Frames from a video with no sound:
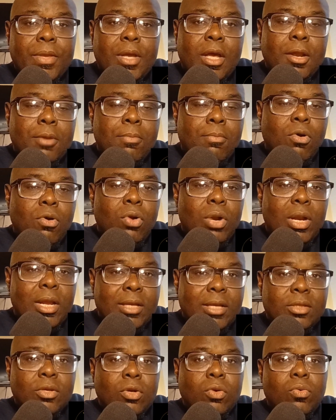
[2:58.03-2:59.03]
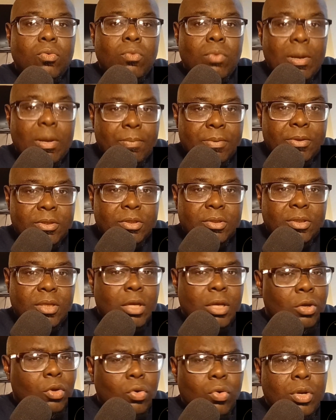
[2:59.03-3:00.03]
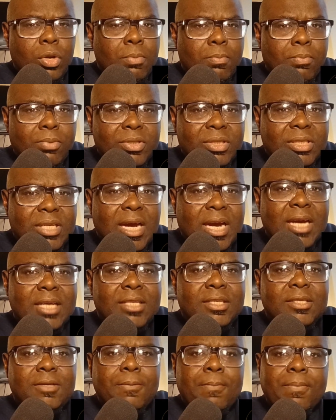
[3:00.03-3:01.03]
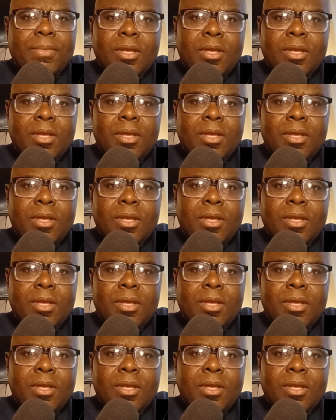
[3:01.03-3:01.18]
and more lethal weapons, including precise